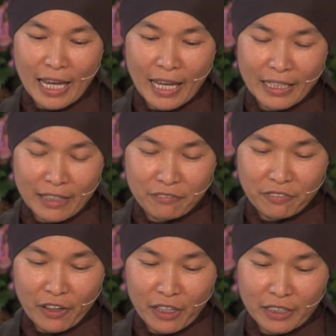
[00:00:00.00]
And I've
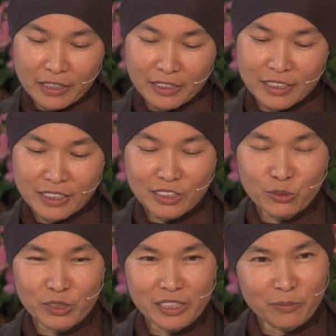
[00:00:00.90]
thought, this
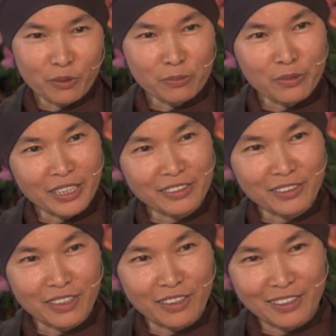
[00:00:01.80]
is really appropriate
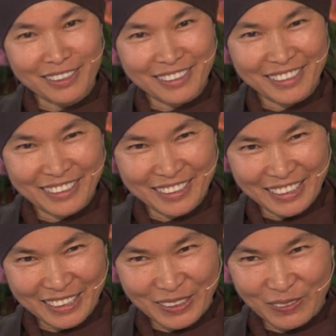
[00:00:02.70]
to talk to
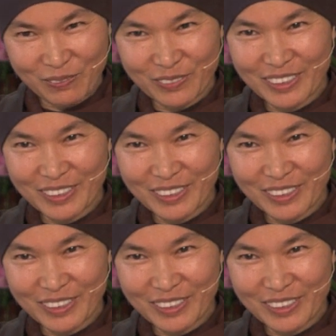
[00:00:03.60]
this group,